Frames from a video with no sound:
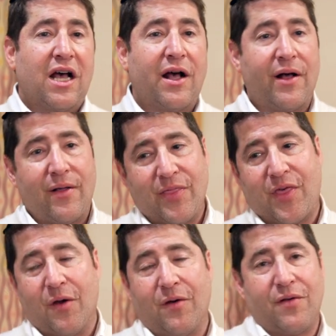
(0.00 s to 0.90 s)

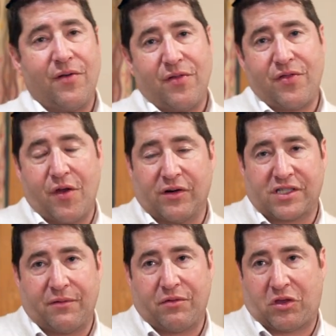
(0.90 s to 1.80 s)

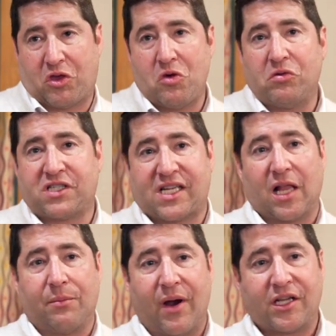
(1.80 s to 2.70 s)
there's a huge
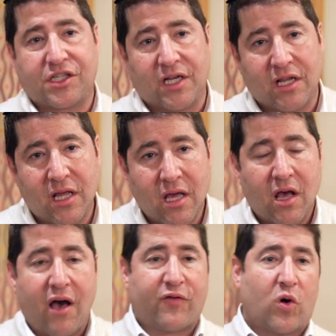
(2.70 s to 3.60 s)
celebration.
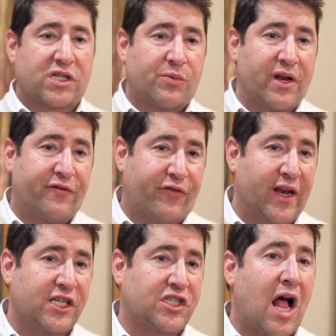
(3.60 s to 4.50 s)
Of course, when you
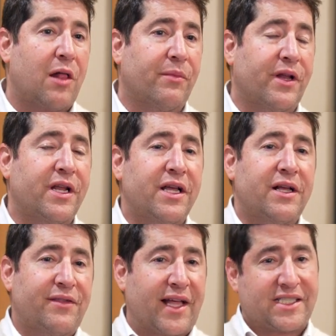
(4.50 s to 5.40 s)
finish Talmud,
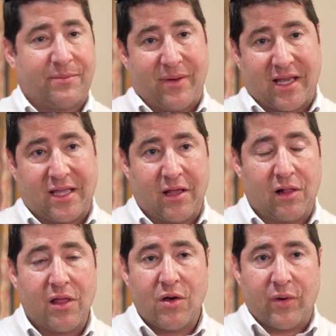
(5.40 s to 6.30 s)
that's a big
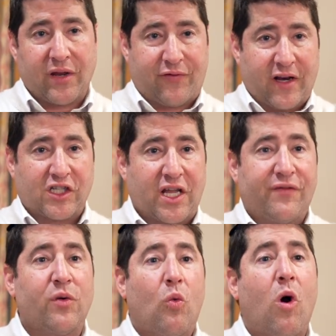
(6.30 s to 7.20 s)
deal. When you finish
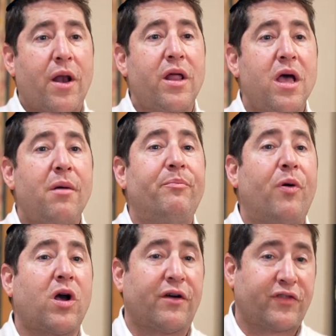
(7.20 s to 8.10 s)
even one
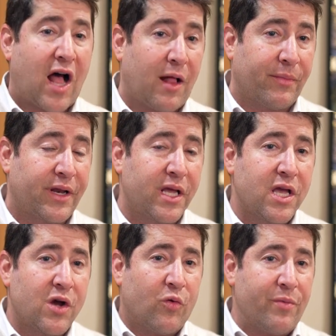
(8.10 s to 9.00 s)
book of Talmud,
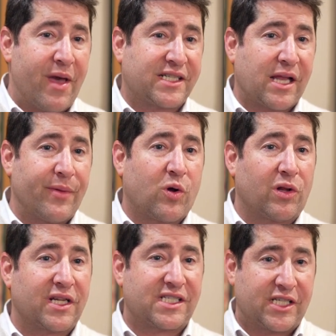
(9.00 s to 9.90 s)
we make something
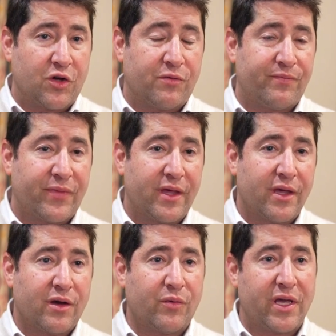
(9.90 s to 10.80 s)
called a Siyum.
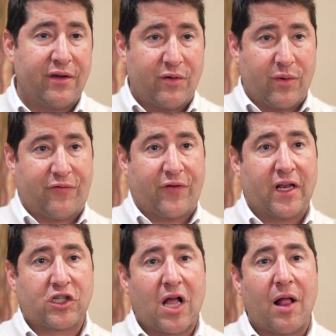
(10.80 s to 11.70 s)
We
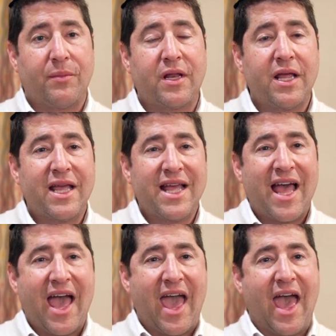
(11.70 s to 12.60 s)
finish Talmud,
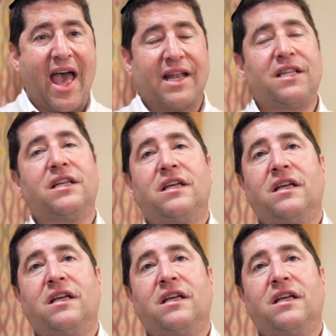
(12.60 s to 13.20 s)
and